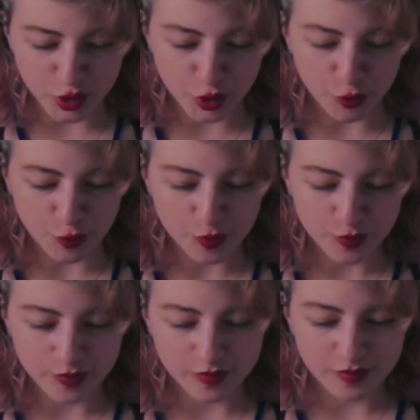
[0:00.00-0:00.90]
No.
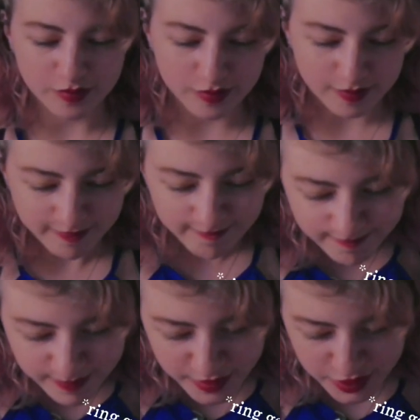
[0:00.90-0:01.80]

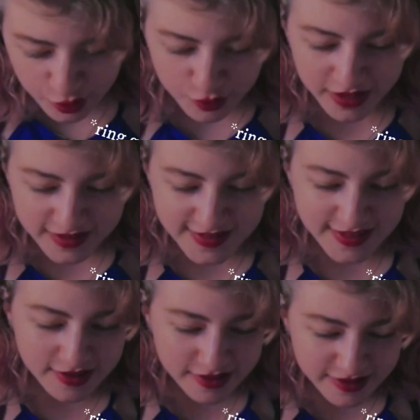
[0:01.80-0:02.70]
Don't get
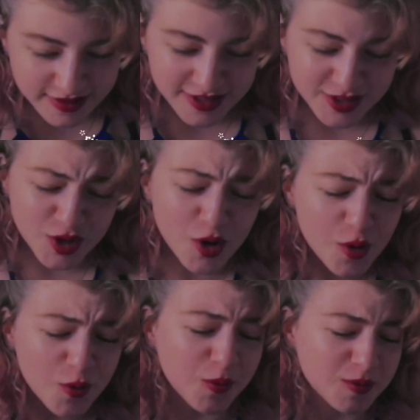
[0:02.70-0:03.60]
stuck.
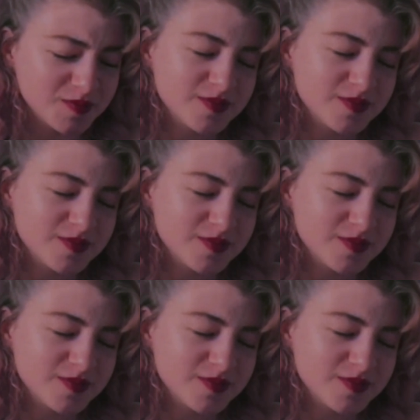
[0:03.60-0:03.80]
No.